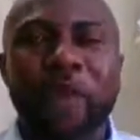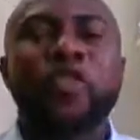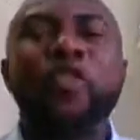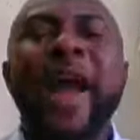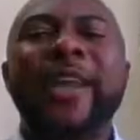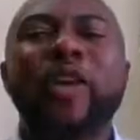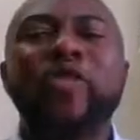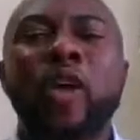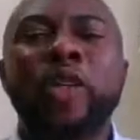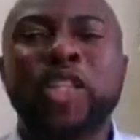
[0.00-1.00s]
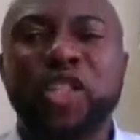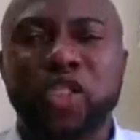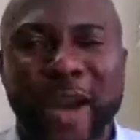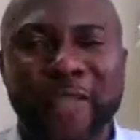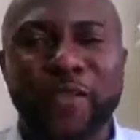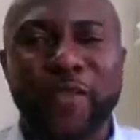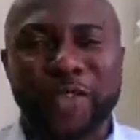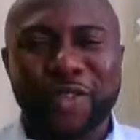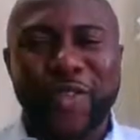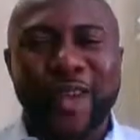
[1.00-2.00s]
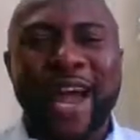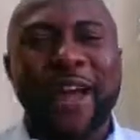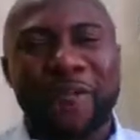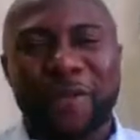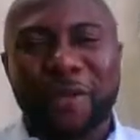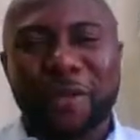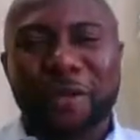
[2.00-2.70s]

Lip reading: So I don't know the stress you've gone through in life.